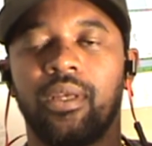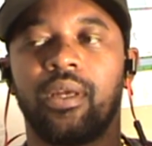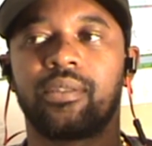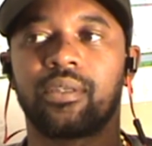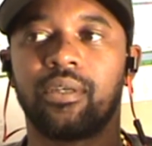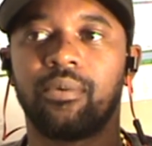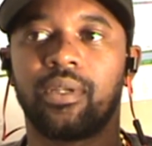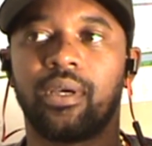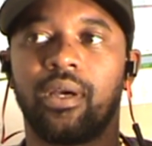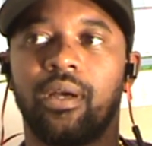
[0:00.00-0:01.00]
That's a good
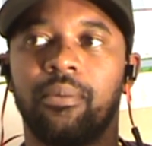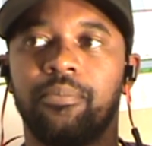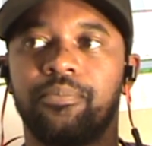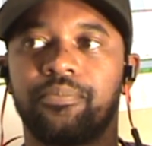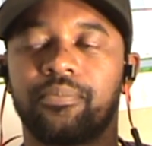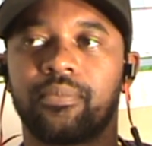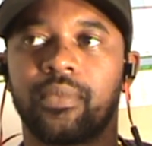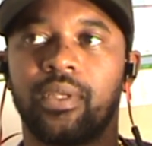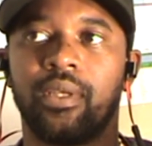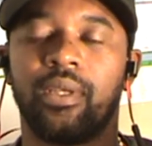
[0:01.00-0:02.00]
one.
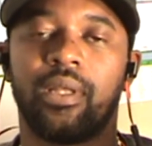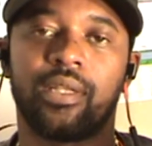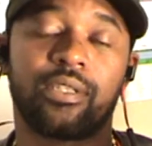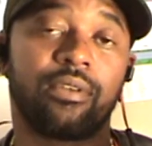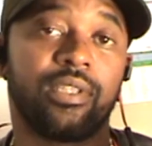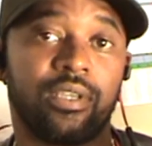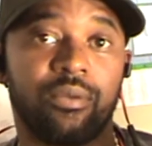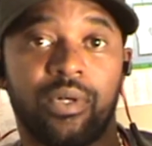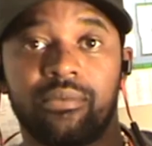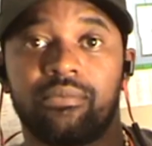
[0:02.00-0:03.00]
That's a really
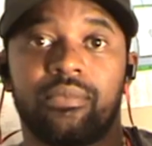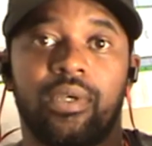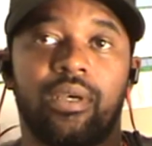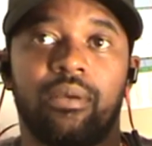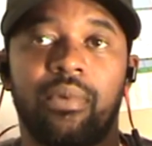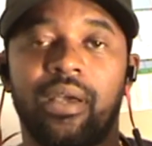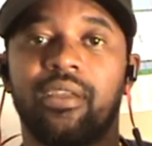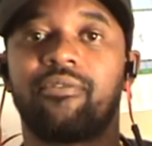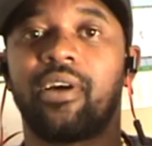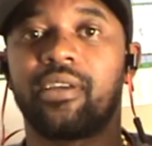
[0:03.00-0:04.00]
good one. My
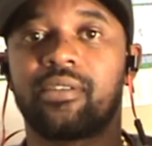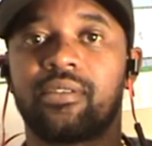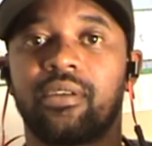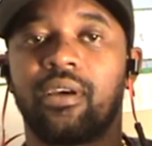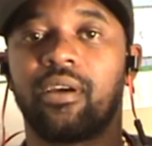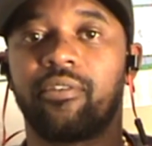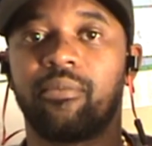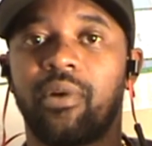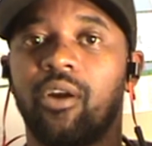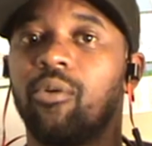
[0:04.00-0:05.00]
advice,
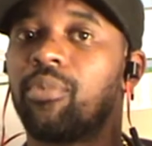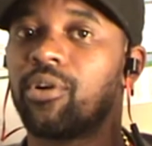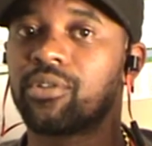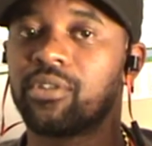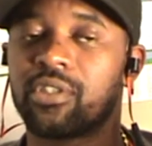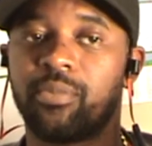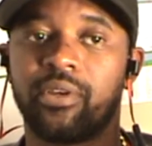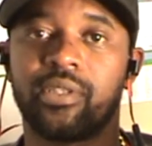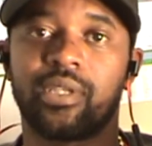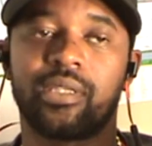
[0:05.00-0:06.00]
from my own personal
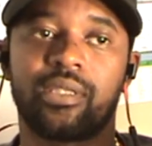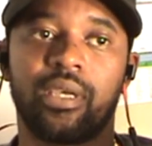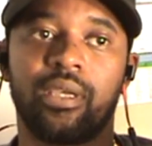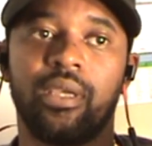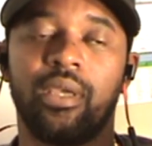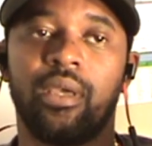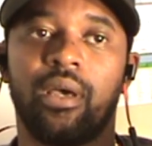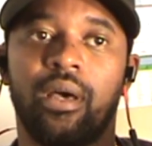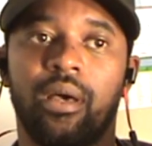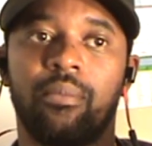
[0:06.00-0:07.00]
experience, I'd say
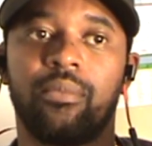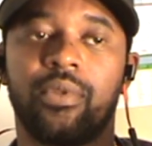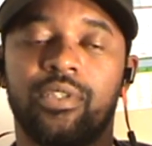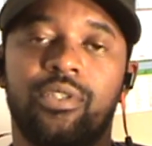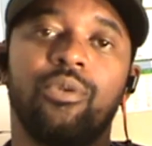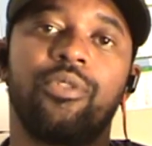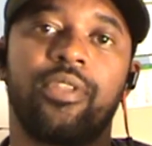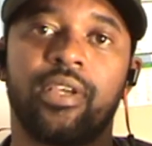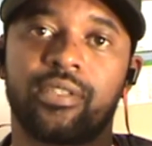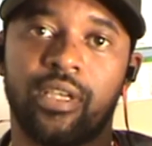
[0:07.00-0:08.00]
there's two
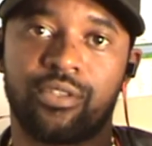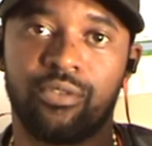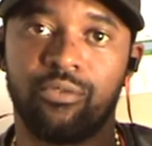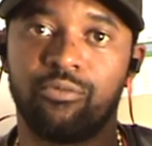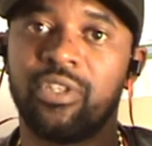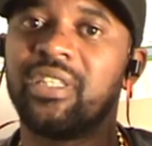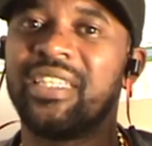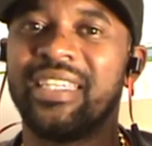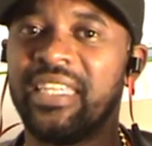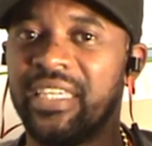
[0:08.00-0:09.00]
things that you really
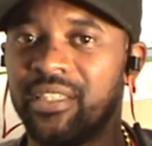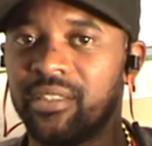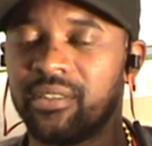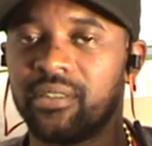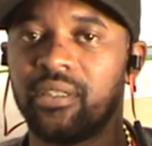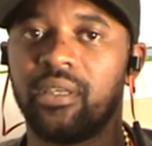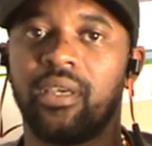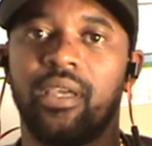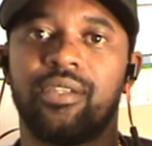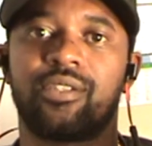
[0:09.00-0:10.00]
need
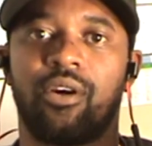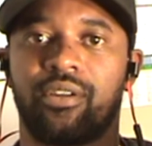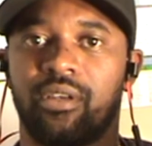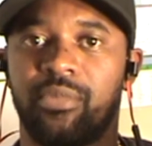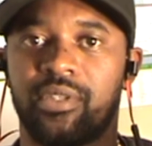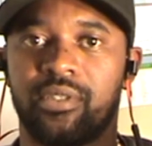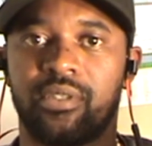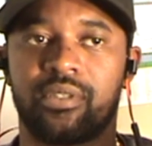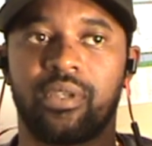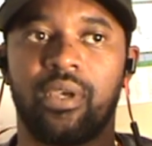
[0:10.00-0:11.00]
in starting a
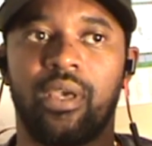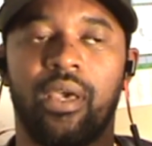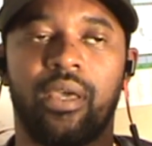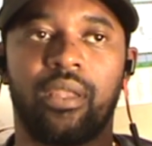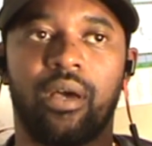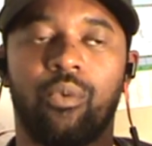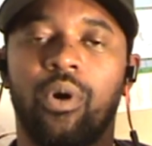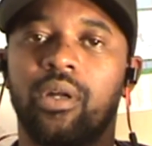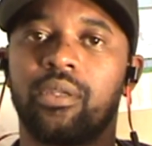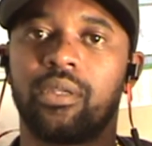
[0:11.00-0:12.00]
business, and
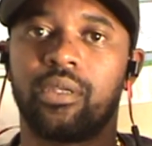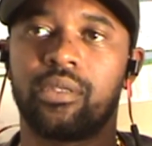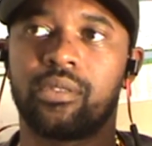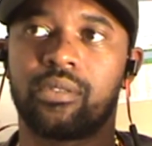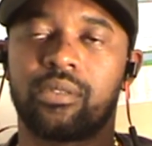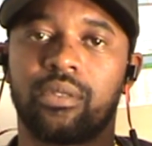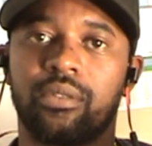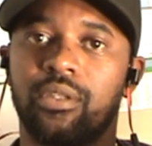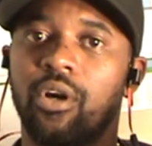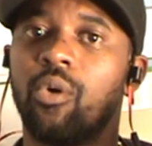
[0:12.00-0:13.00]
one is
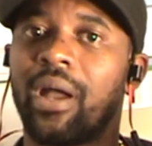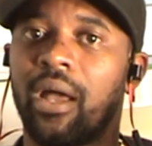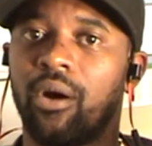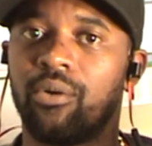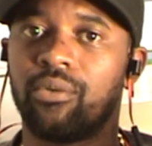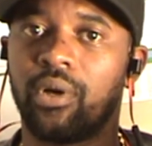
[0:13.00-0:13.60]
the know-how.